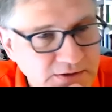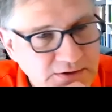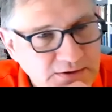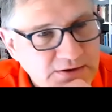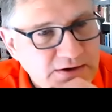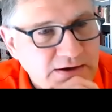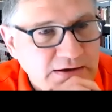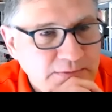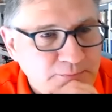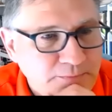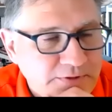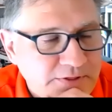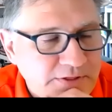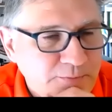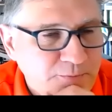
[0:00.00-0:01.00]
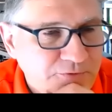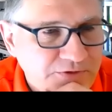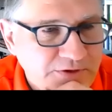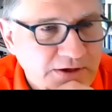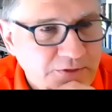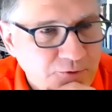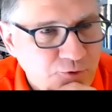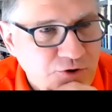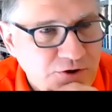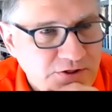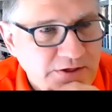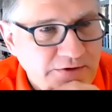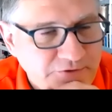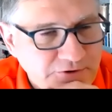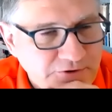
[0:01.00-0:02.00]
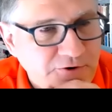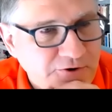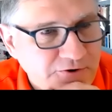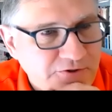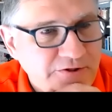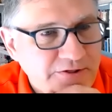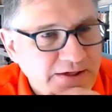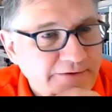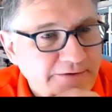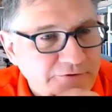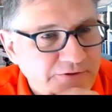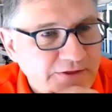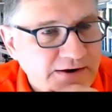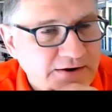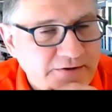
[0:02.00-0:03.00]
and some of the other G7 currencies after that.